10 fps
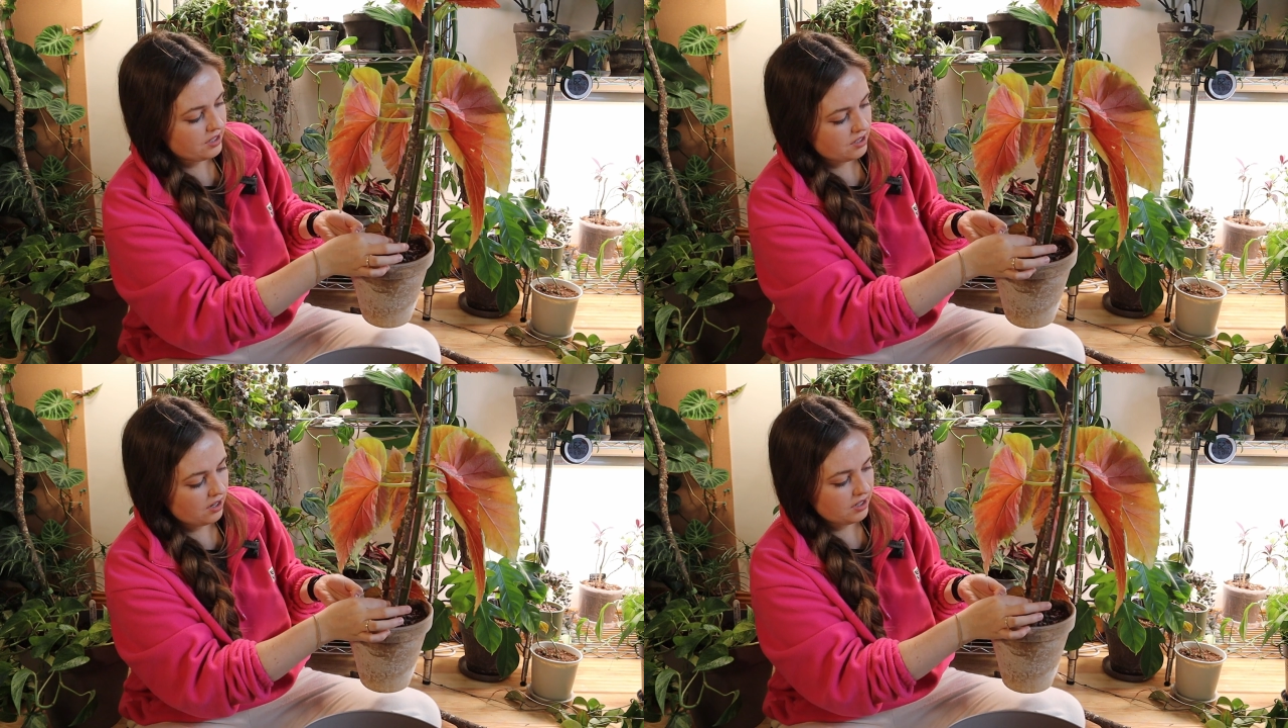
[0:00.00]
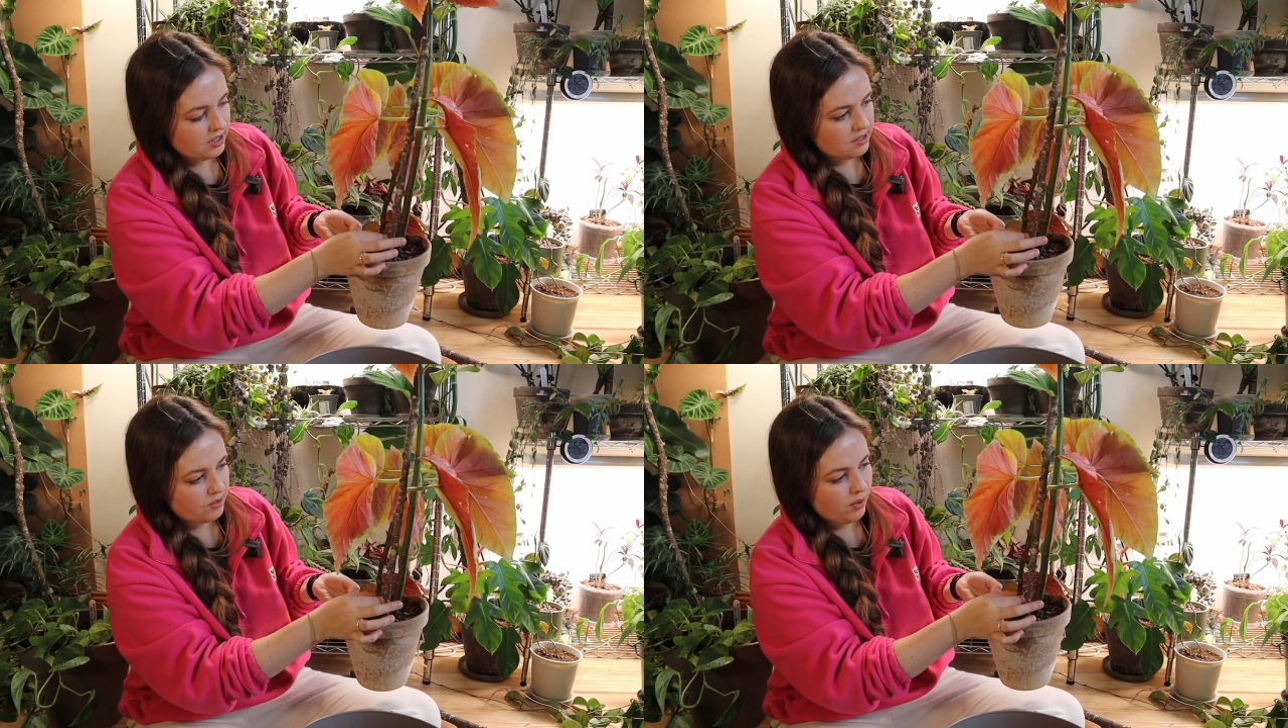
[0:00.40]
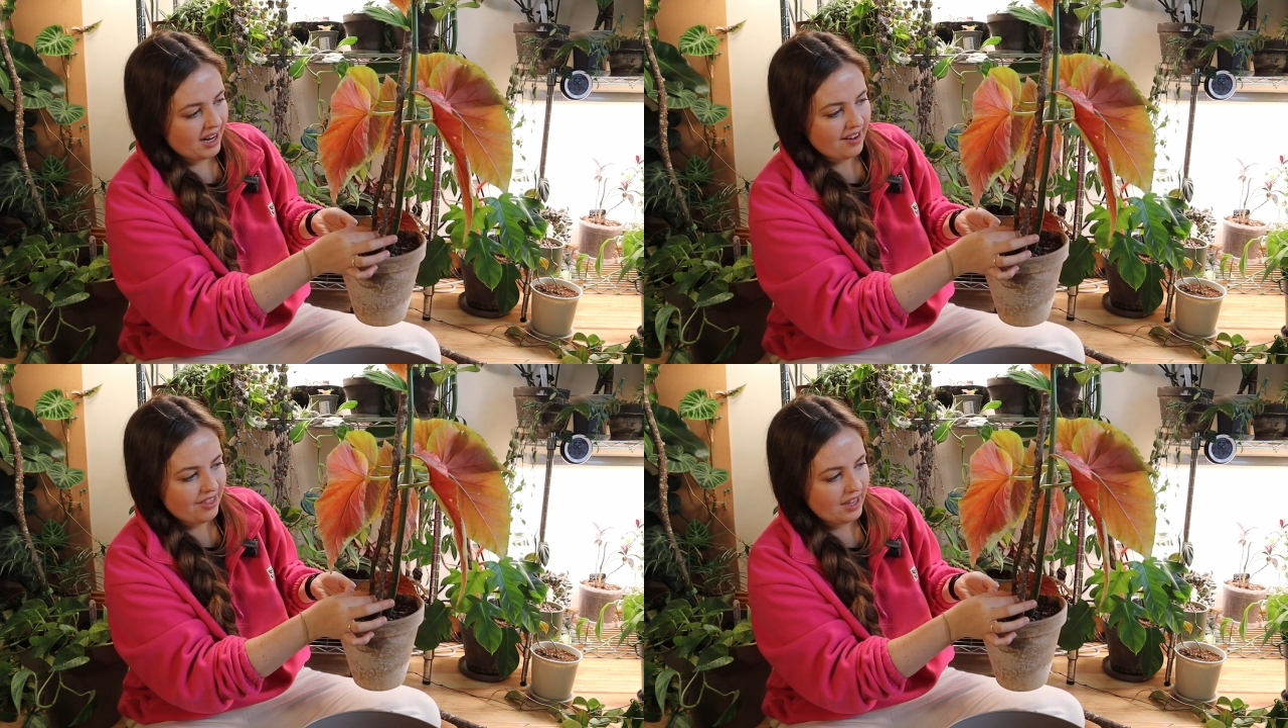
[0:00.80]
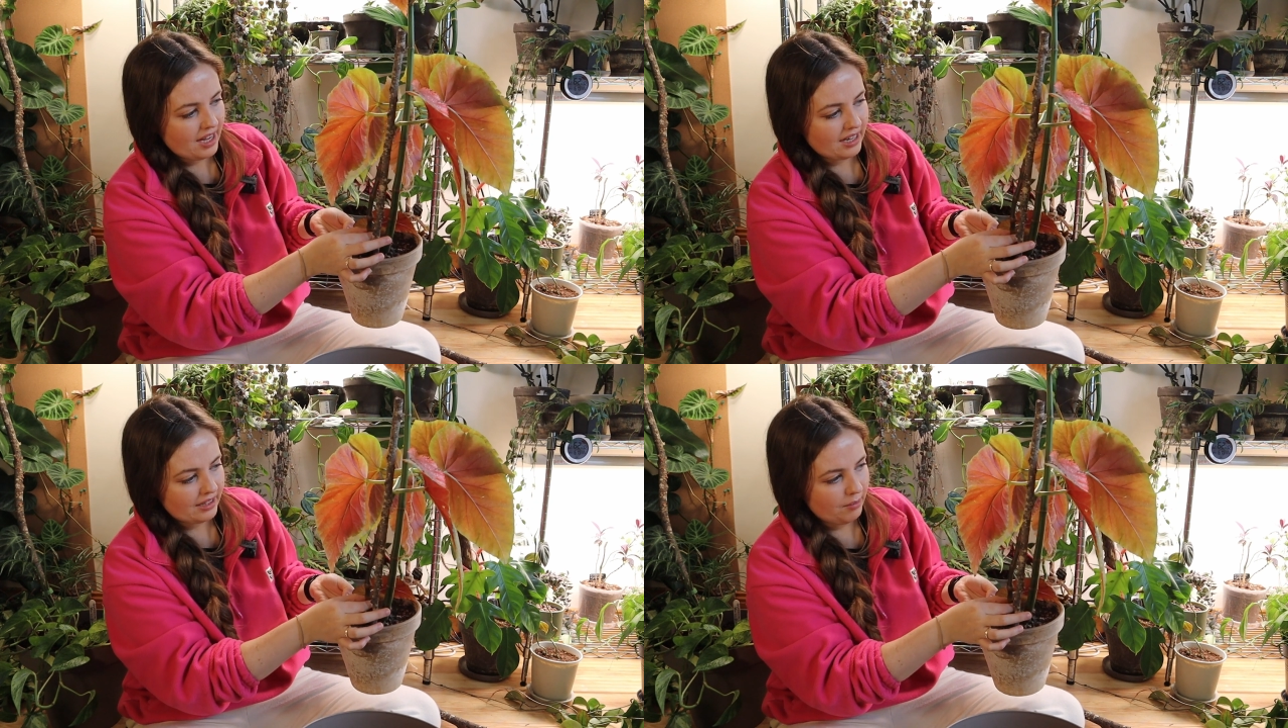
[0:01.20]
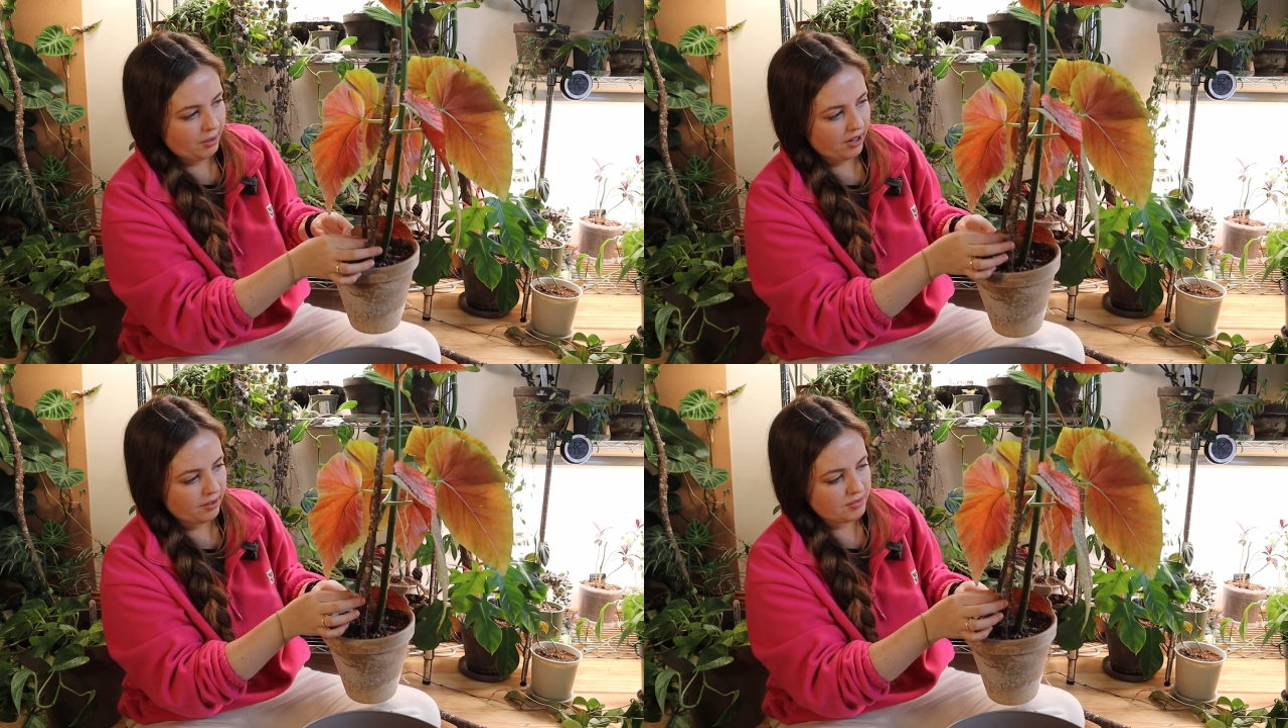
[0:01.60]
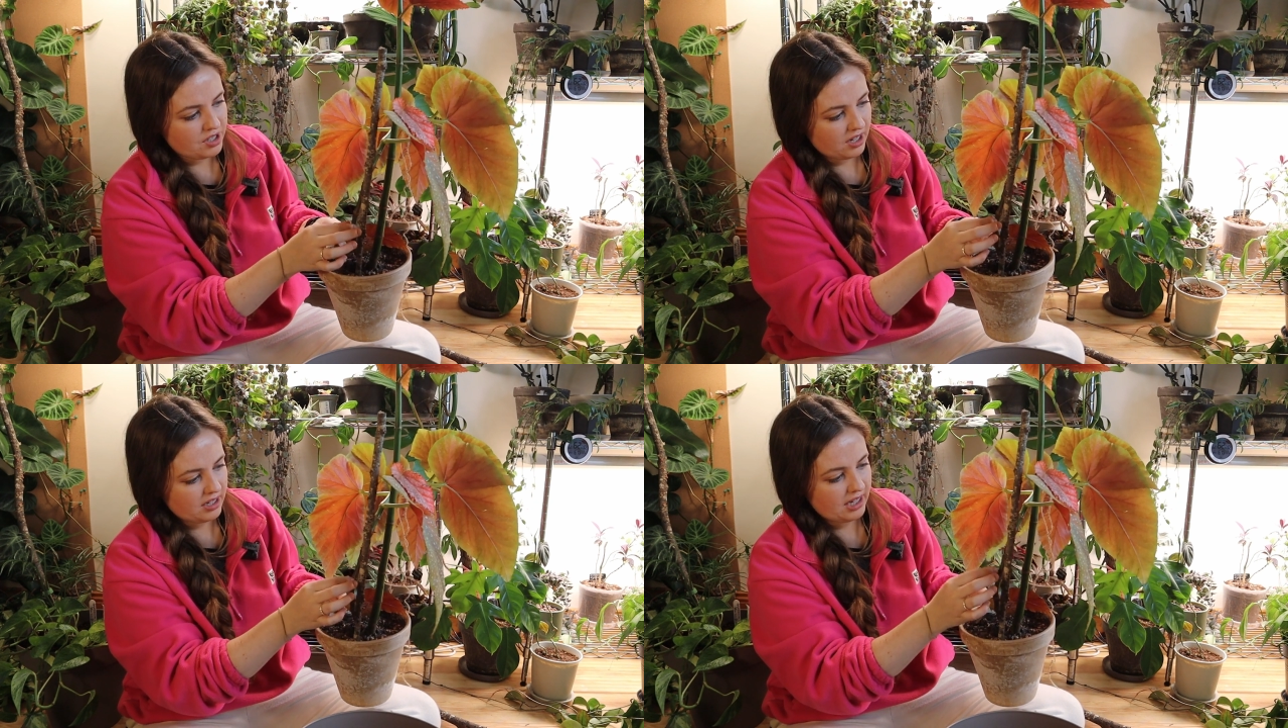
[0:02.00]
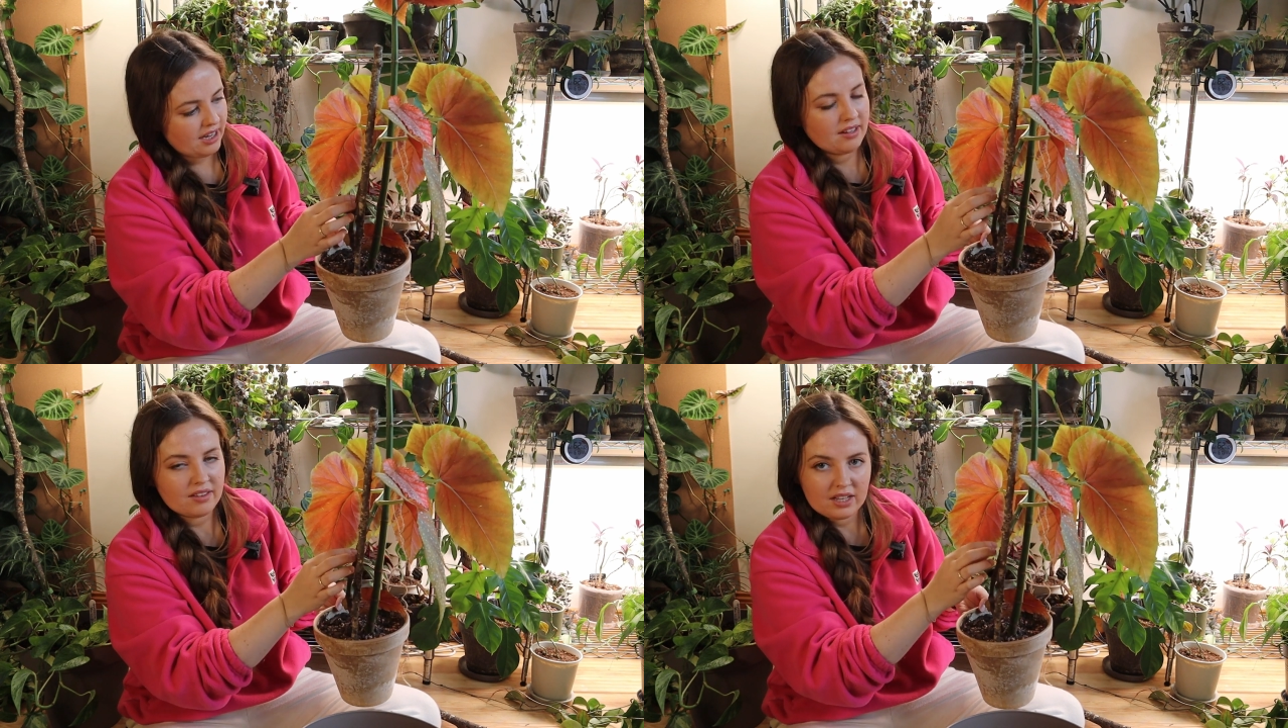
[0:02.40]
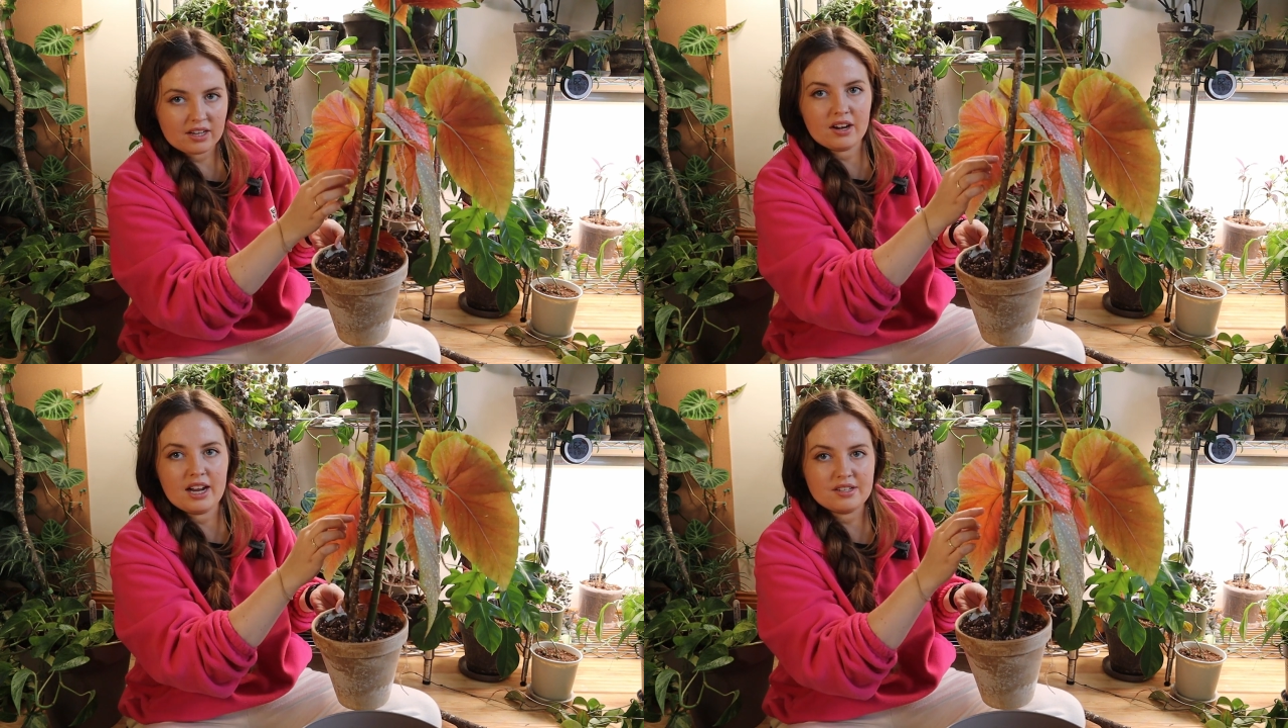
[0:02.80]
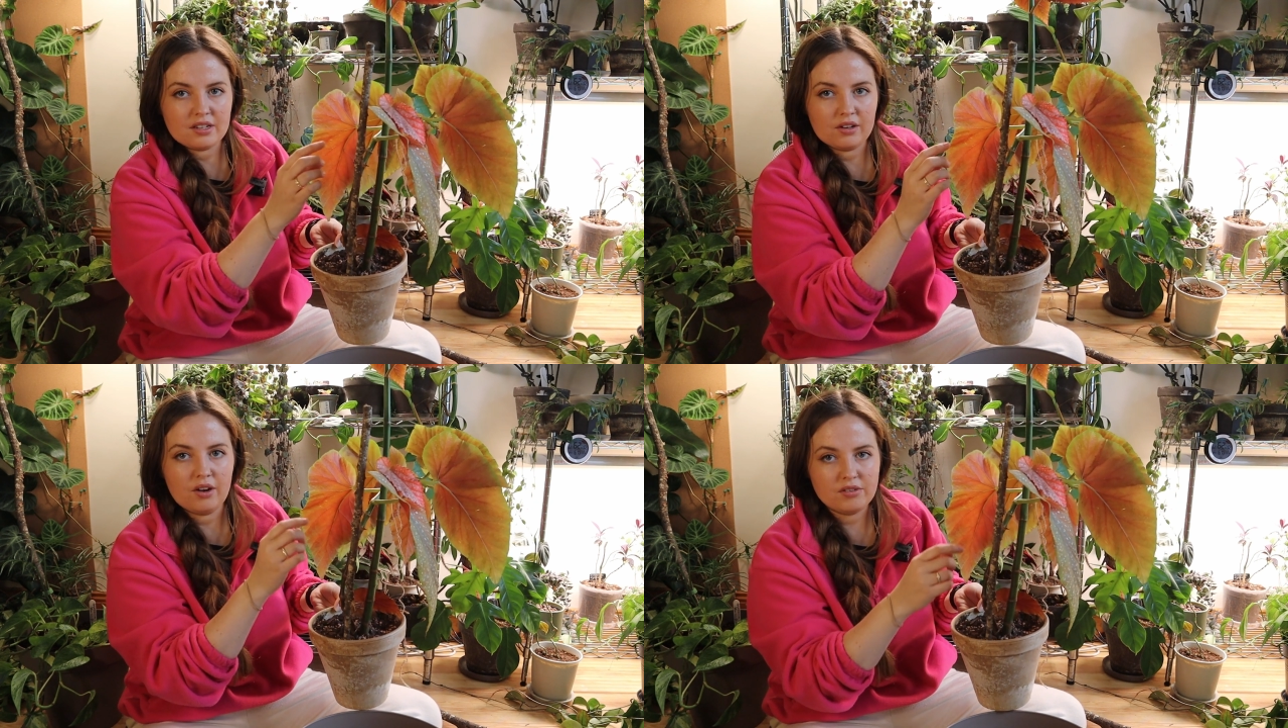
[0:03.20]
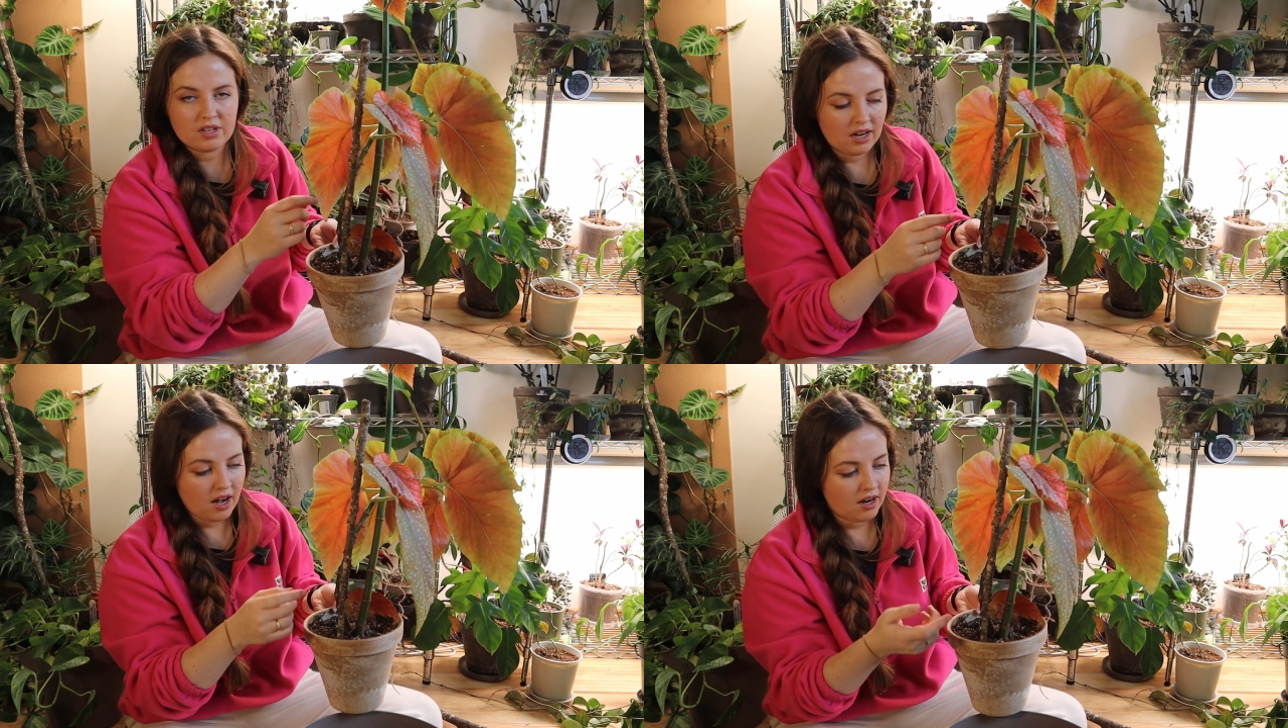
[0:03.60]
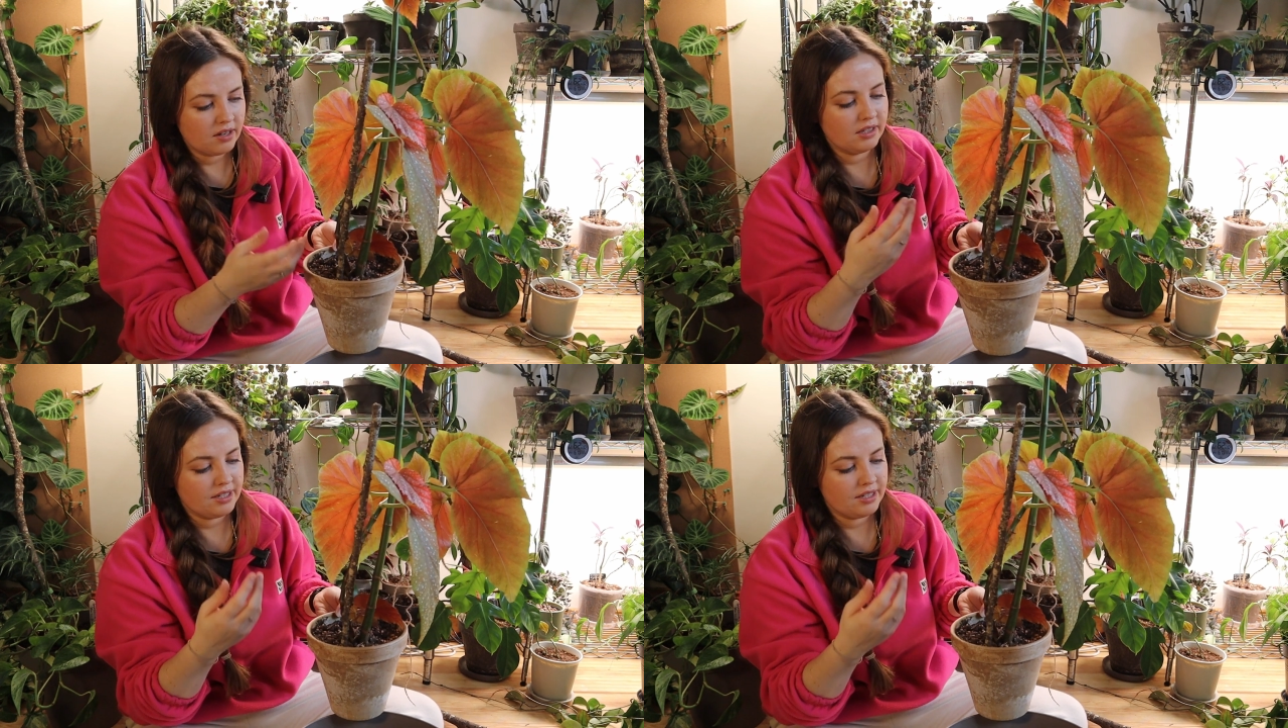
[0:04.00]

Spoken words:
Stalk is quite thin at the bottom, started getting thicker as it goes along.